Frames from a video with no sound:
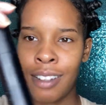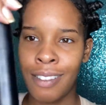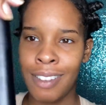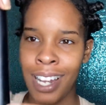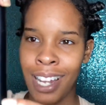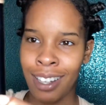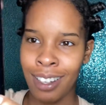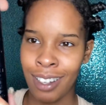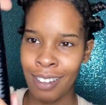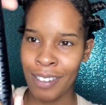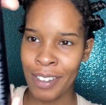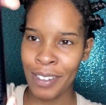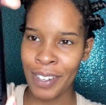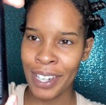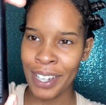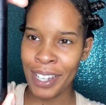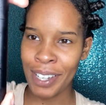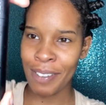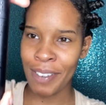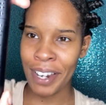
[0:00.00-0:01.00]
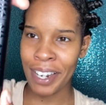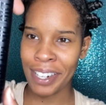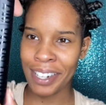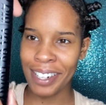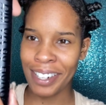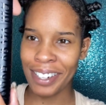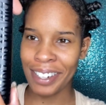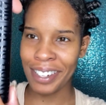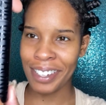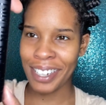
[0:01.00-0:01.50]
I love the way this package
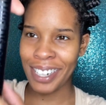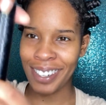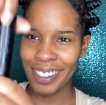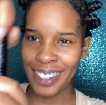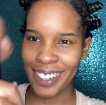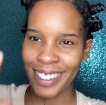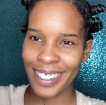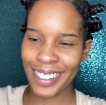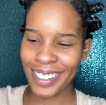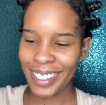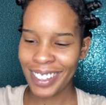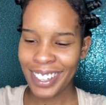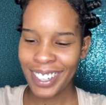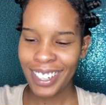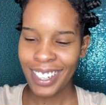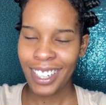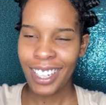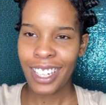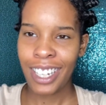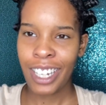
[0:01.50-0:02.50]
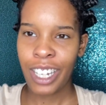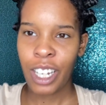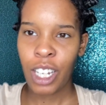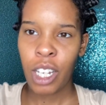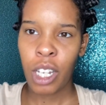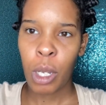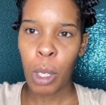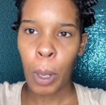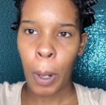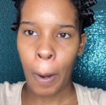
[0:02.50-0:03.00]
looks, I don't know.
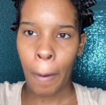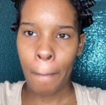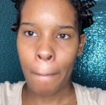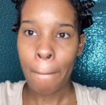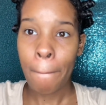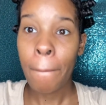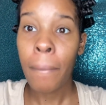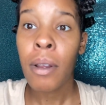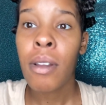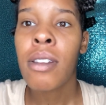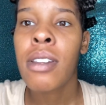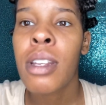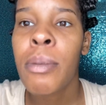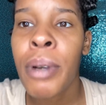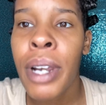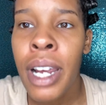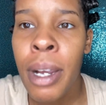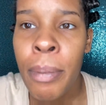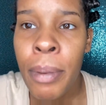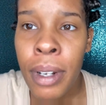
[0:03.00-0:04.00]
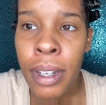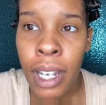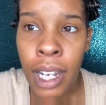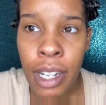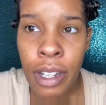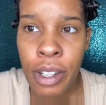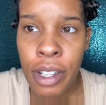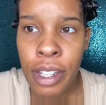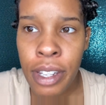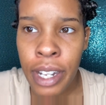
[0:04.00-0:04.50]
You can see my
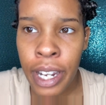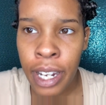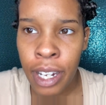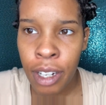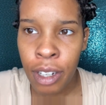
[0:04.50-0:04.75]
eyelashes now.